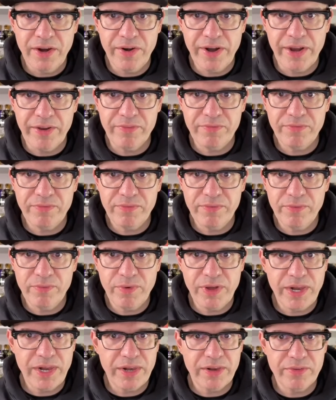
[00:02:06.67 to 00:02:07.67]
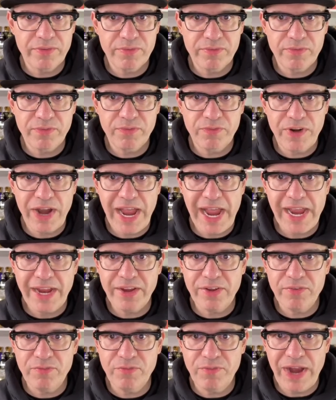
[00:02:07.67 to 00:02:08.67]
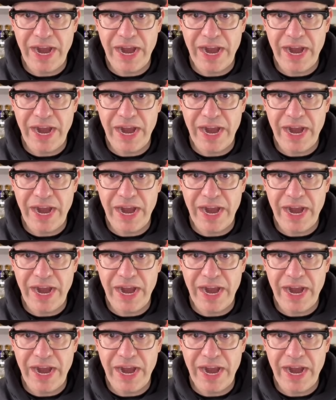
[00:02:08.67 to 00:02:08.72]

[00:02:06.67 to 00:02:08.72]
All right. Well, Frag